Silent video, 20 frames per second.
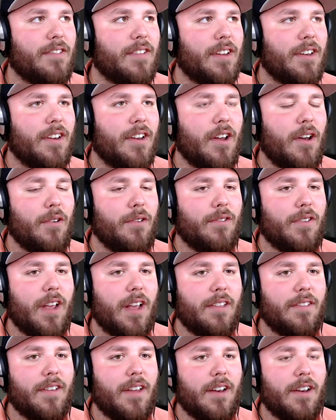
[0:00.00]
didn't know,
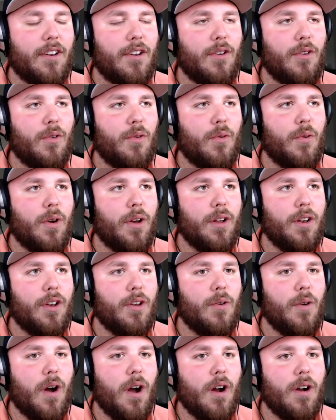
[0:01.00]
Stan's got a new
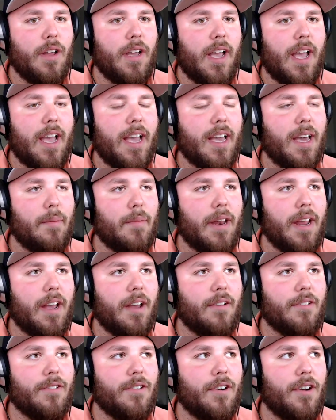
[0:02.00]
RDA coming
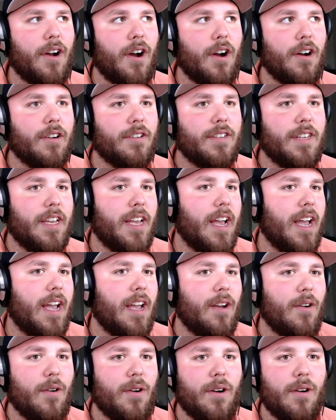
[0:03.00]
out, or RTA,
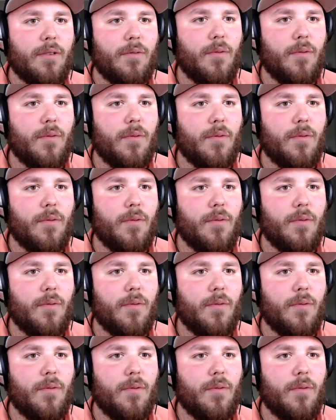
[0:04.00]
or